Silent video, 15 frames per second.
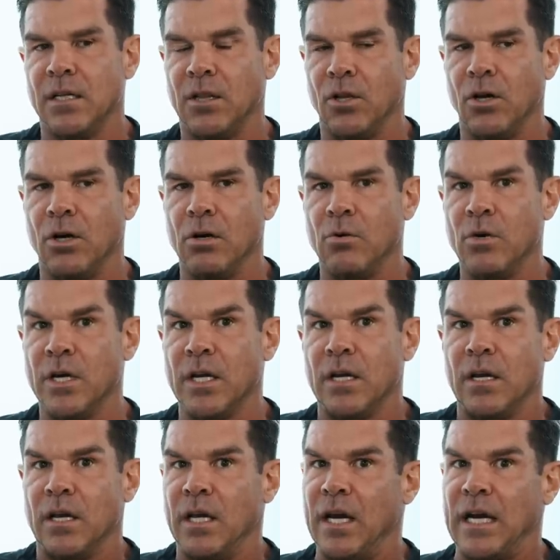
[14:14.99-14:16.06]
low
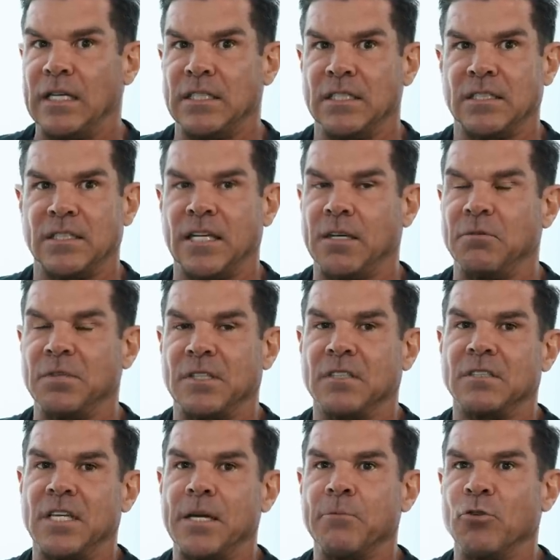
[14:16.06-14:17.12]
and I just stayed with the
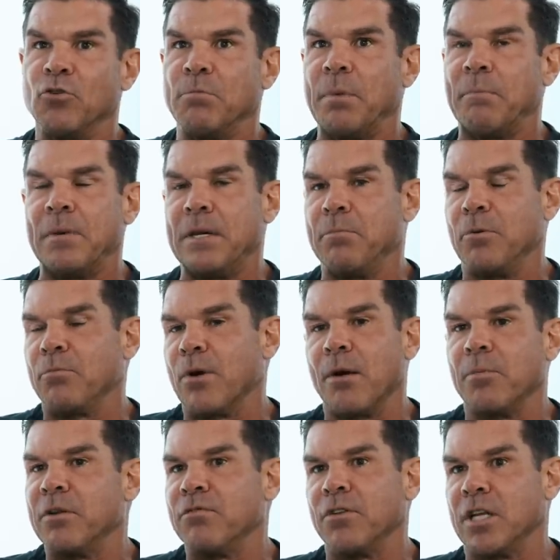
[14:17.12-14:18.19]
same group of people
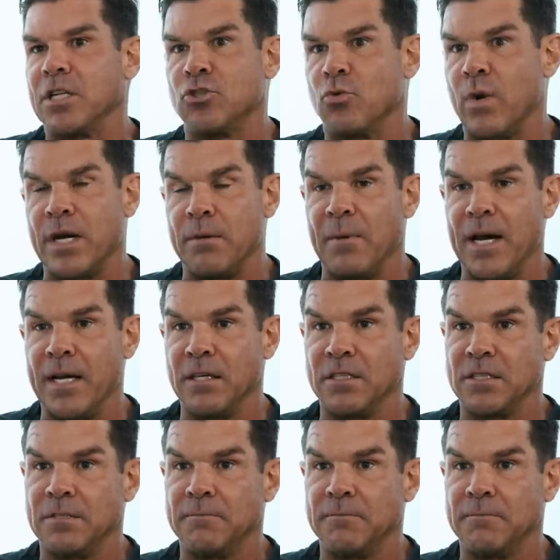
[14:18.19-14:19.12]
probably for like 20 miles.